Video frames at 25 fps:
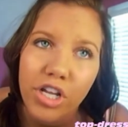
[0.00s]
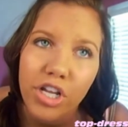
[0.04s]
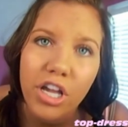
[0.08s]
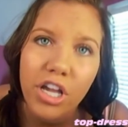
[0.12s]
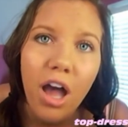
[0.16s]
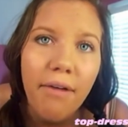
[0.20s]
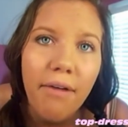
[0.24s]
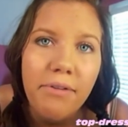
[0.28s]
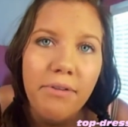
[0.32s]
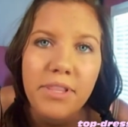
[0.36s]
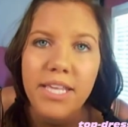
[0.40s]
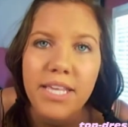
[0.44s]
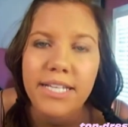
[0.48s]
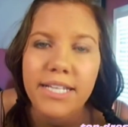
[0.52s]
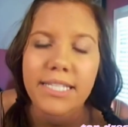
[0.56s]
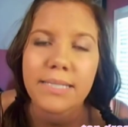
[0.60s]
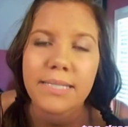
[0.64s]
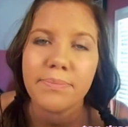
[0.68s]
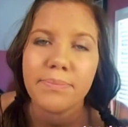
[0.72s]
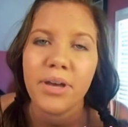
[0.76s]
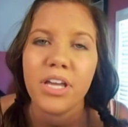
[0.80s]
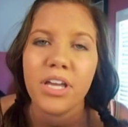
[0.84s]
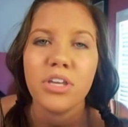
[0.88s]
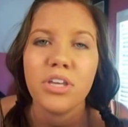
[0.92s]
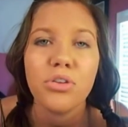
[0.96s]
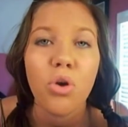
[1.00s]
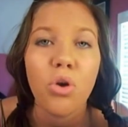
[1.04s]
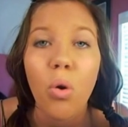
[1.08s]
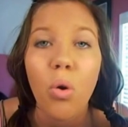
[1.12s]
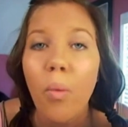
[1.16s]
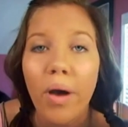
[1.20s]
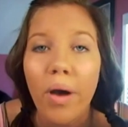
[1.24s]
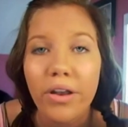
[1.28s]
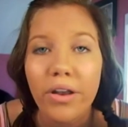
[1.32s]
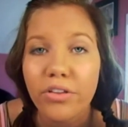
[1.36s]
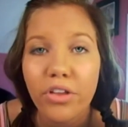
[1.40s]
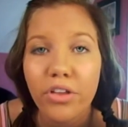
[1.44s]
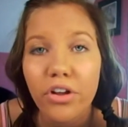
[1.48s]
I've already covered this,
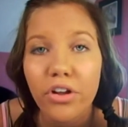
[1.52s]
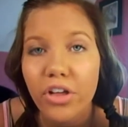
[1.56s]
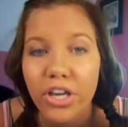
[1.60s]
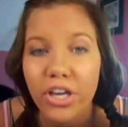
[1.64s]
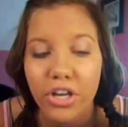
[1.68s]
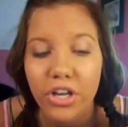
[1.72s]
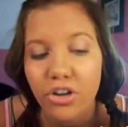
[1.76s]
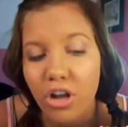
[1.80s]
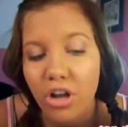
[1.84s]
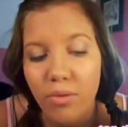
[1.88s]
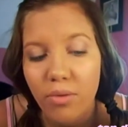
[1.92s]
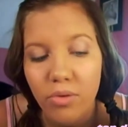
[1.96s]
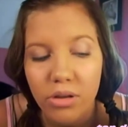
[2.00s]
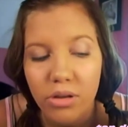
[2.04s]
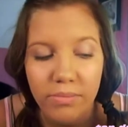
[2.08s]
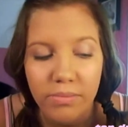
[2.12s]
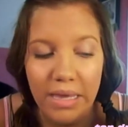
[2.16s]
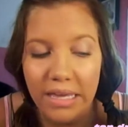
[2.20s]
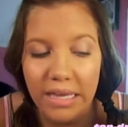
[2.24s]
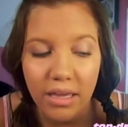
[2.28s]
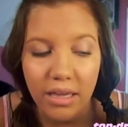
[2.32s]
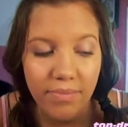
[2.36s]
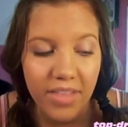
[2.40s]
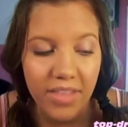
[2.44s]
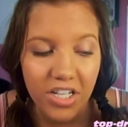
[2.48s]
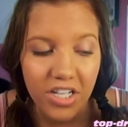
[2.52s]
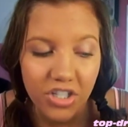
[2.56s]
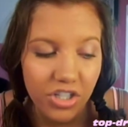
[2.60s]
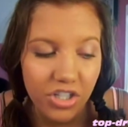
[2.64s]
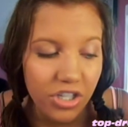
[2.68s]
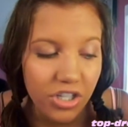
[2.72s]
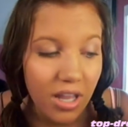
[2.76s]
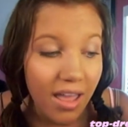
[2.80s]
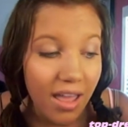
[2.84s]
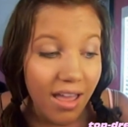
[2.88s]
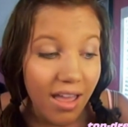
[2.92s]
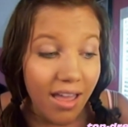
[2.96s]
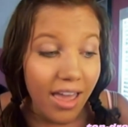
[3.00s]
but you don't want to look like you're not wearing
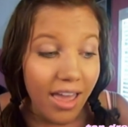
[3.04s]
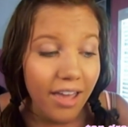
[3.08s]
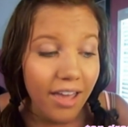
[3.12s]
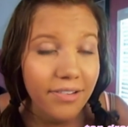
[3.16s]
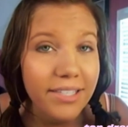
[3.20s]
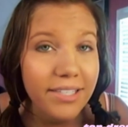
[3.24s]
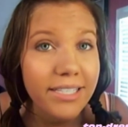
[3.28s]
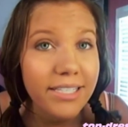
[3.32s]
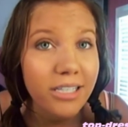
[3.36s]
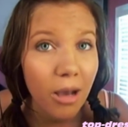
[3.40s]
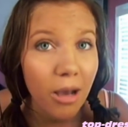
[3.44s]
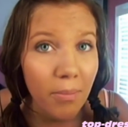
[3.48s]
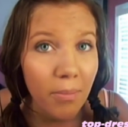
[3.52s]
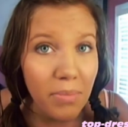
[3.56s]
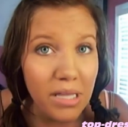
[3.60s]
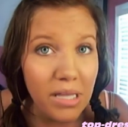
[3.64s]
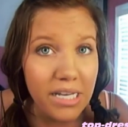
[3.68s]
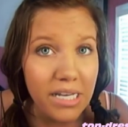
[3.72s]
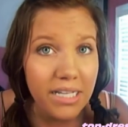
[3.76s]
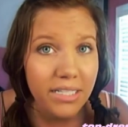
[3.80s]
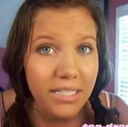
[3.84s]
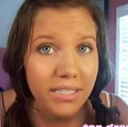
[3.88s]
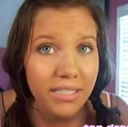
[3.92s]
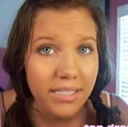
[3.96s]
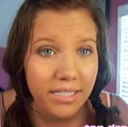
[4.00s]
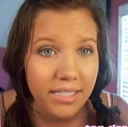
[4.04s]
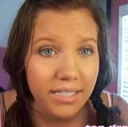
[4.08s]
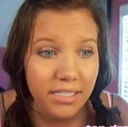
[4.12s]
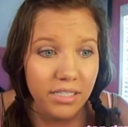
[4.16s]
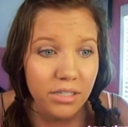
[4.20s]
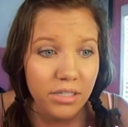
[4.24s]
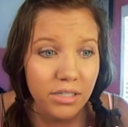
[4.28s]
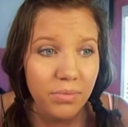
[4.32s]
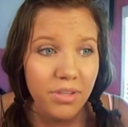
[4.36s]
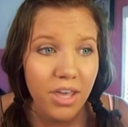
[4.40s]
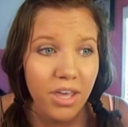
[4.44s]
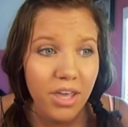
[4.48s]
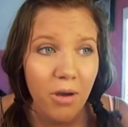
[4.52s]
makeup. That's, if somebody
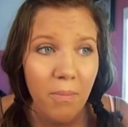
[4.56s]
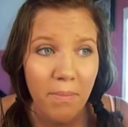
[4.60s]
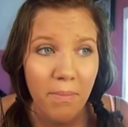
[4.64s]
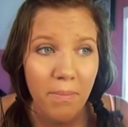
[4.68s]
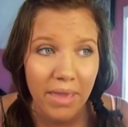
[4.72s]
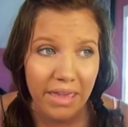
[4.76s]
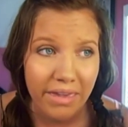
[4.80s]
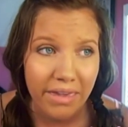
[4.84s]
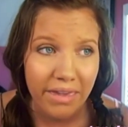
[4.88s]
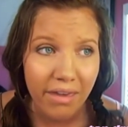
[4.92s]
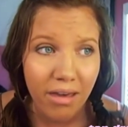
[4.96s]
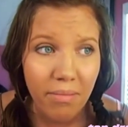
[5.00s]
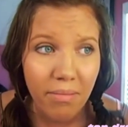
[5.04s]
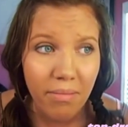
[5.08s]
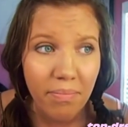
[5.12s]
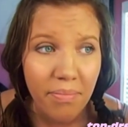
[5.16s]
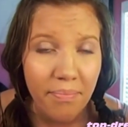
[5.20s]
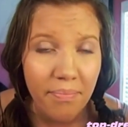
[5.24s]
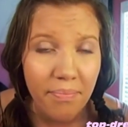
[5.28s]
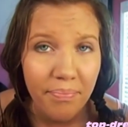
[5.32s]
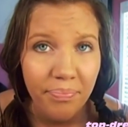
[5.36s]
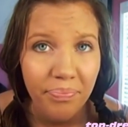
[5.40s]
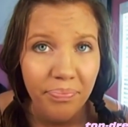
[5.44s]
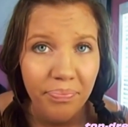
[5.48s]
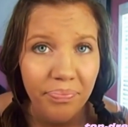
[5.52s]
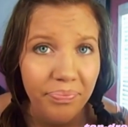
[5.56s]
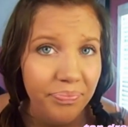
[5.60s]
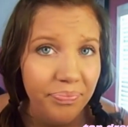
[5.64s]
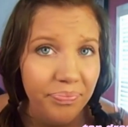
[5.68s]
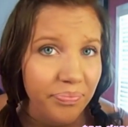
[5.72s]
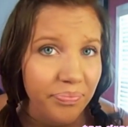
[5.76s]
sees you without makeup,